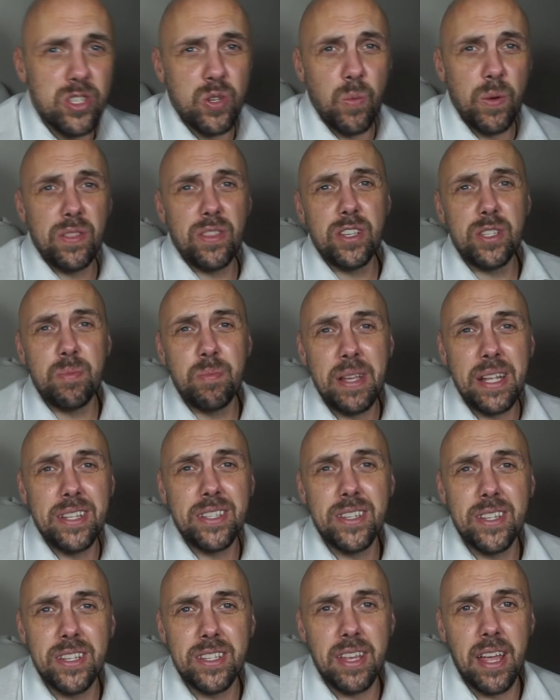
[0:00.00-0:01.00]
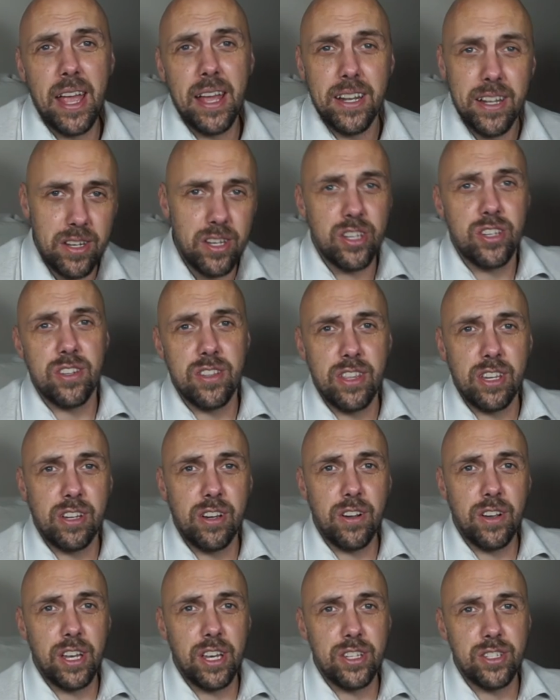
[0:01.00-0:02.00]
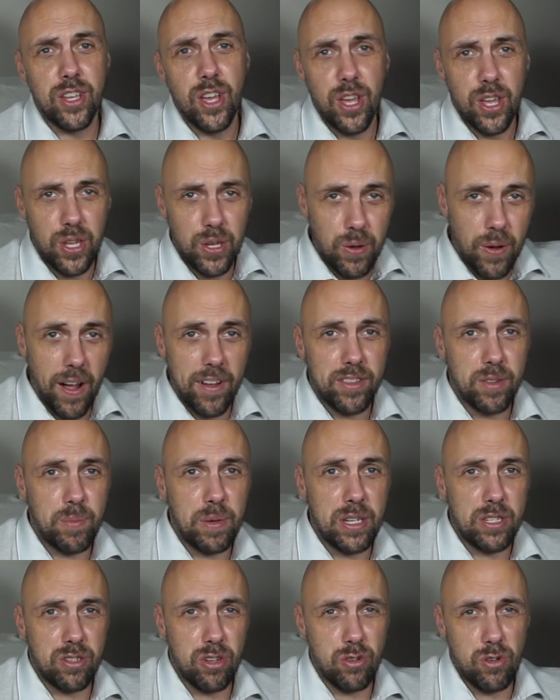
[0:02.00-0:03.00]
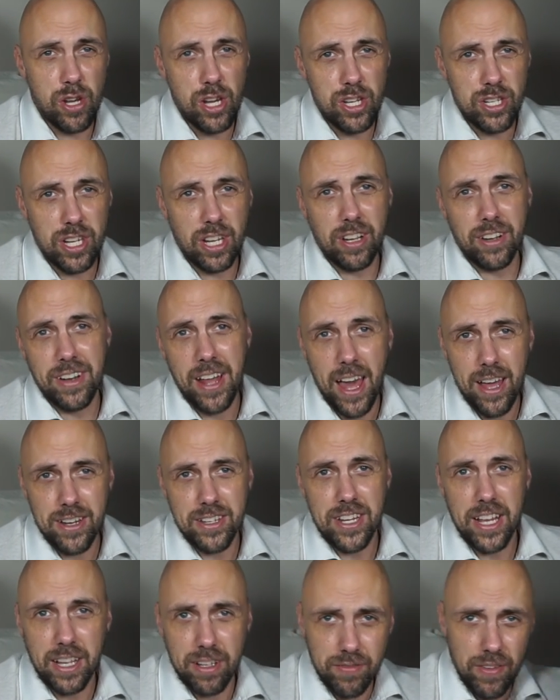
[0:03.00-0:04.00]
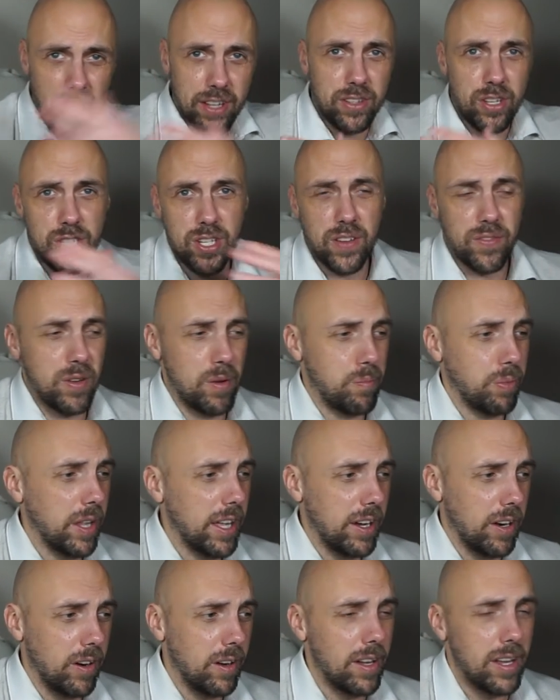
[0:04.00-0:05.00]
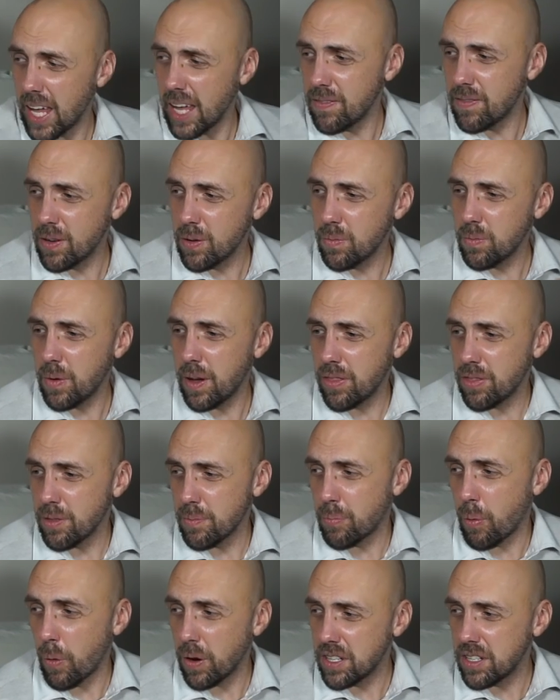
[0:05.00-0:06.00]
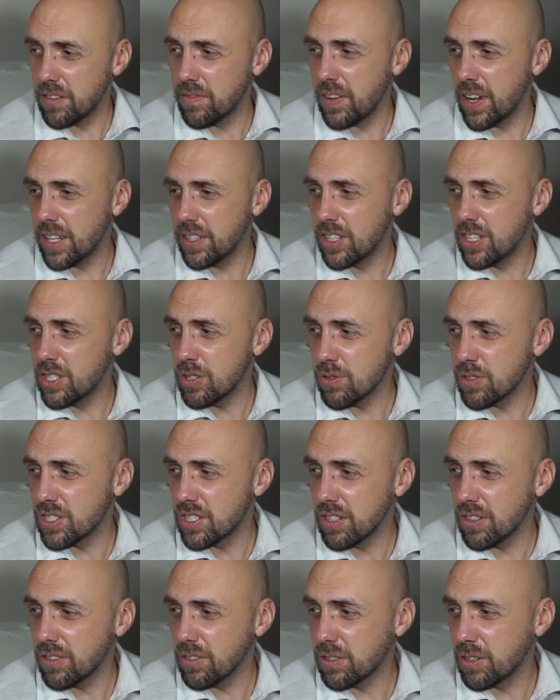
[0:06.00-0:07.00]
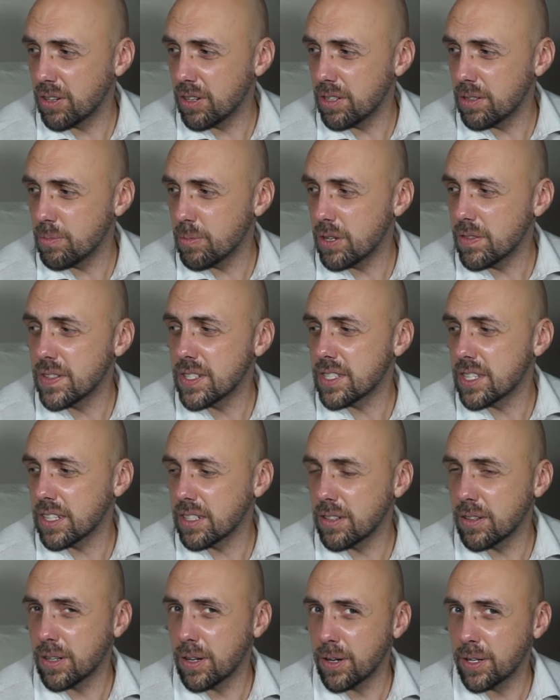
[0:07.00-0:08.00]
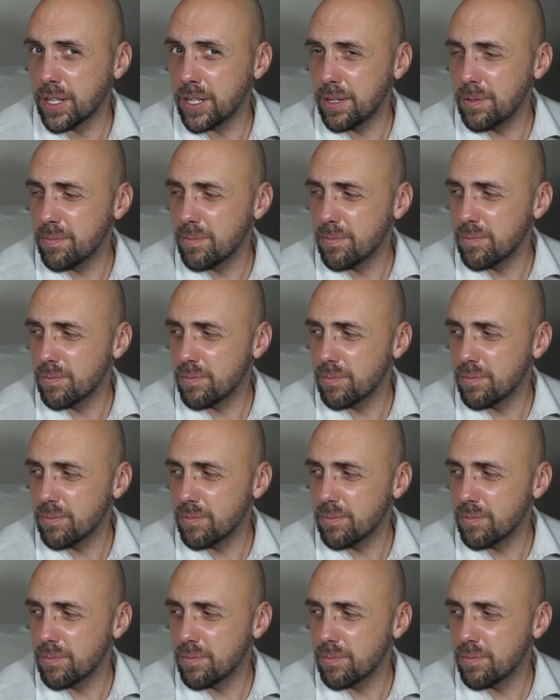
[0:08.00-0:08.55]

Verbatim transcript: So what this means is, in addition to the cookies, you have to be strategic on how to take advantage of your player. Even with the point advantage, you still couldn't move a single cookie?